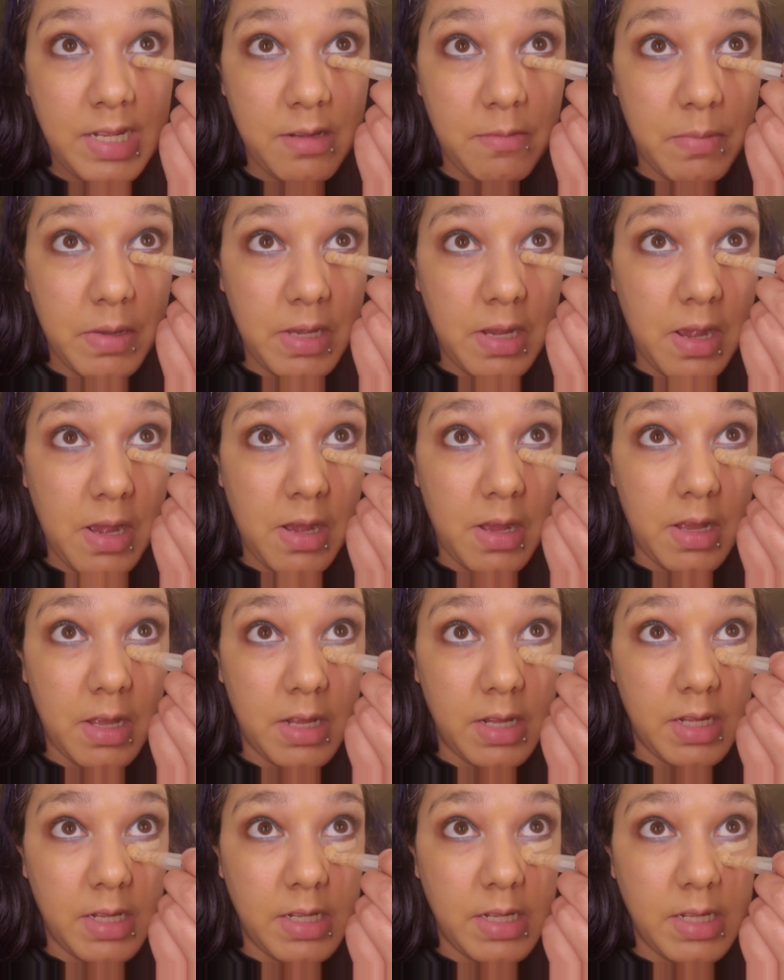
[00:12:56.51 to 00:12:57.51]

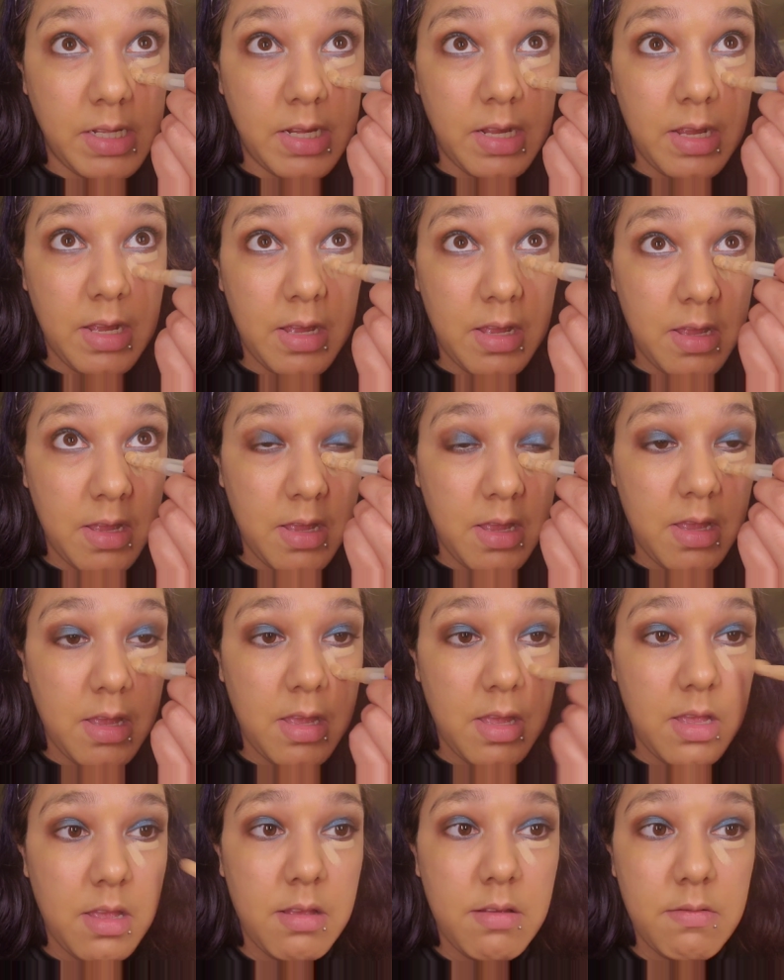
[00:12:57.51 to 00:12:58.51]
because,
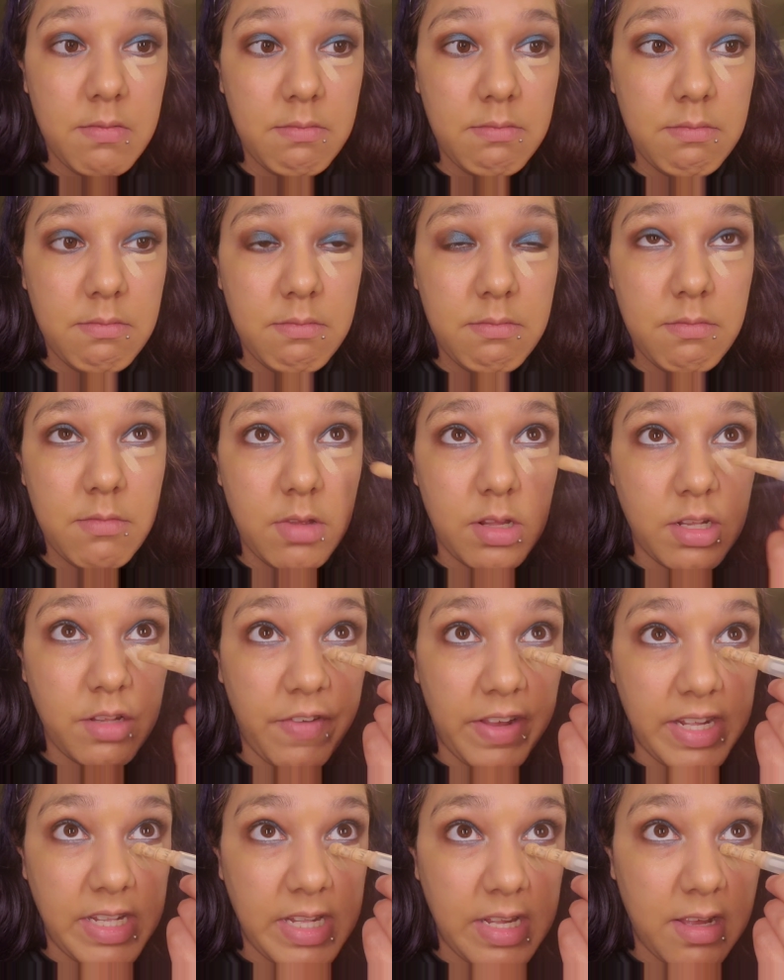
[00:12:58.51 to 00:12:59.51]
let's
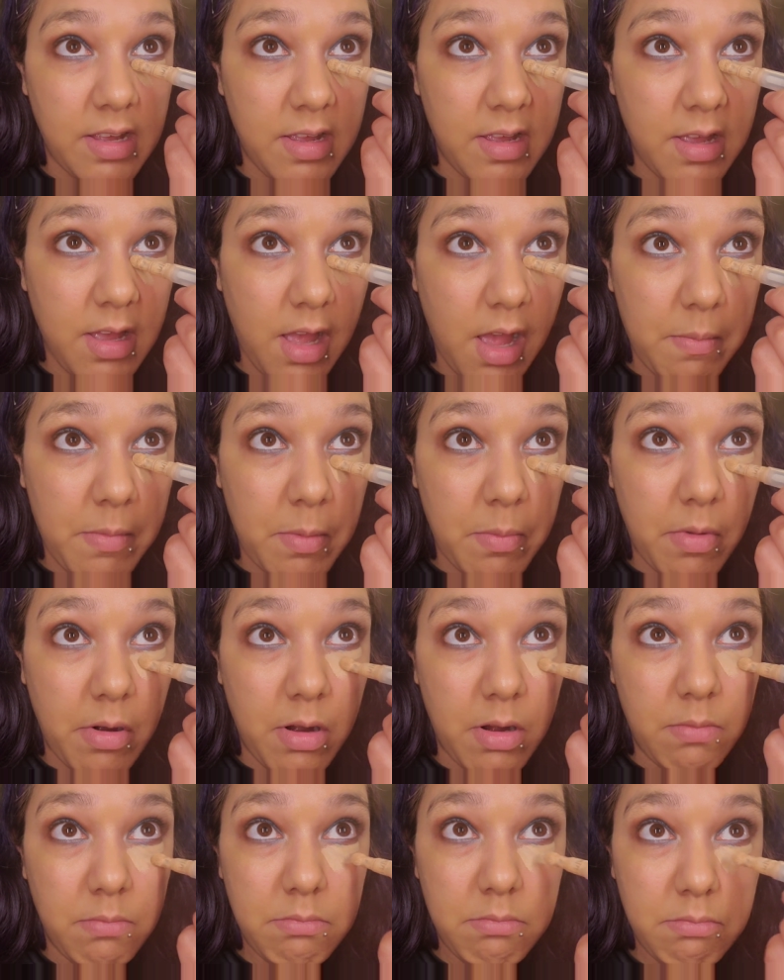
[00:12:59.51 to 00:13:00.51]
face it, I'm a
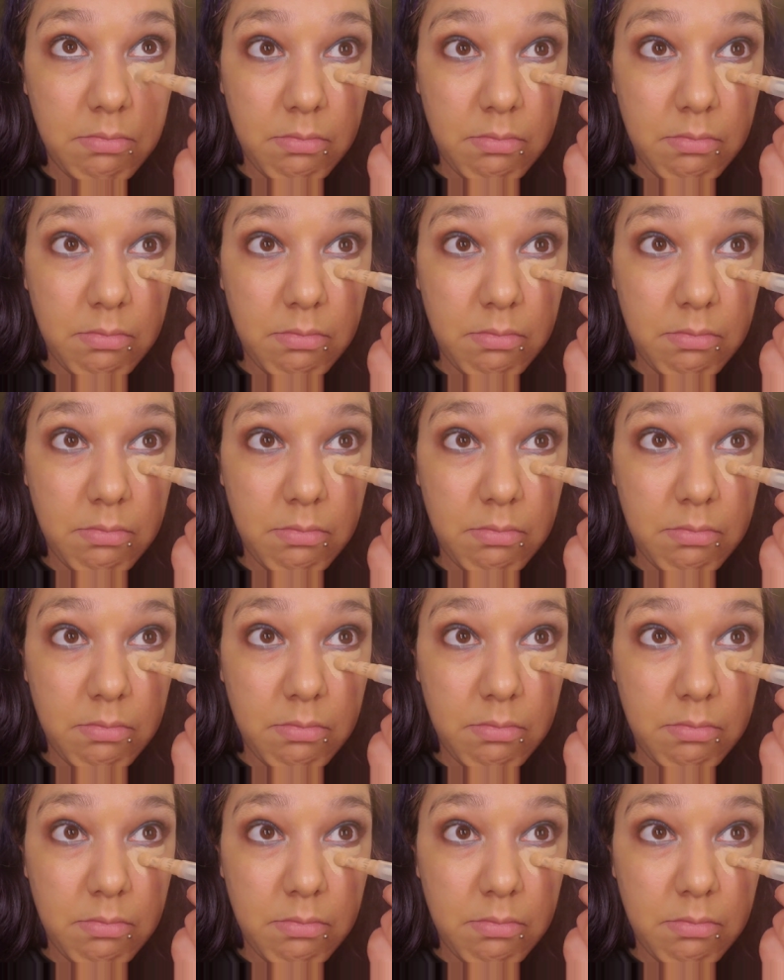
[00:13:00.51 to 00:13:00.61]
mom.